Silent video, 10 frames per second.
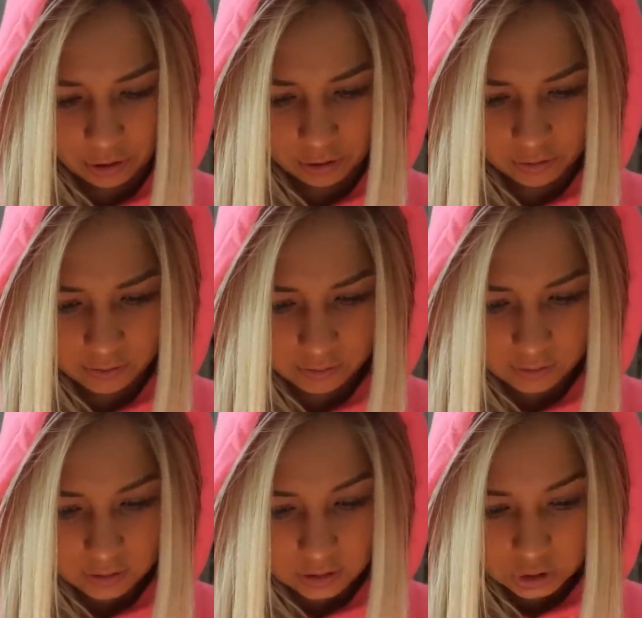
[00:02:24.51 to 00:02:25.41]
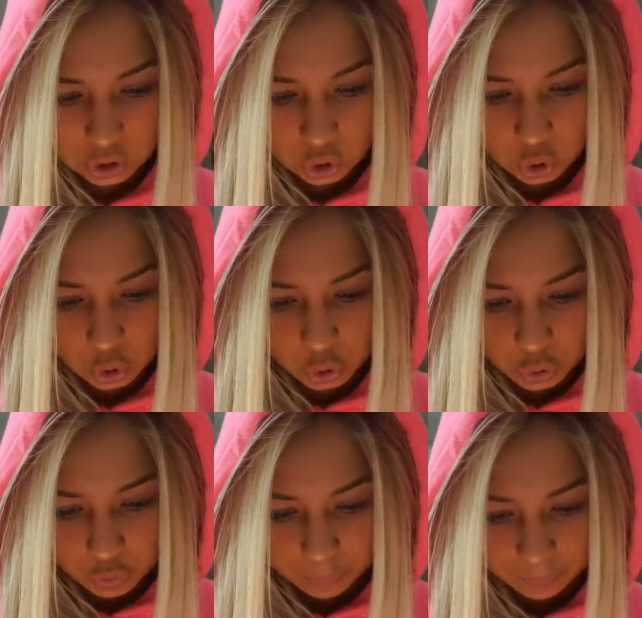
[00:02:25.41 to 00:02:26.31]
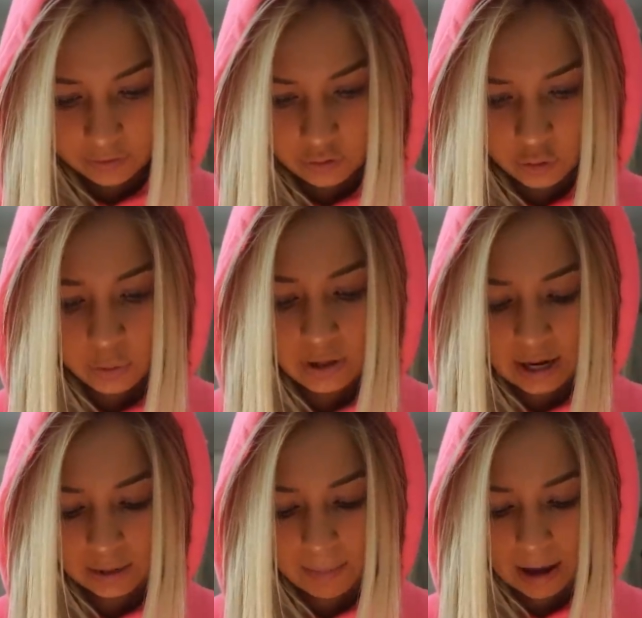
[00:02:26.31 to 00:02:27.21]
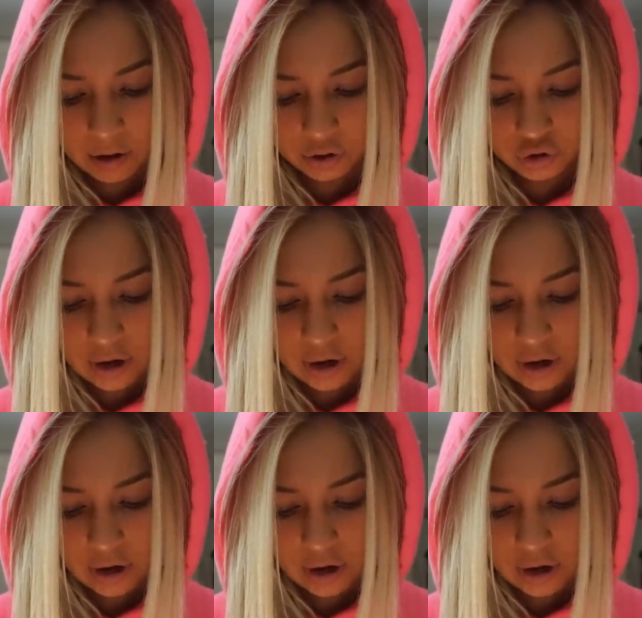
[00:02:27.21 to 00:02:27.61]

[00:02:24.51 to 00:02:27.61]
girls. Let's do getting back on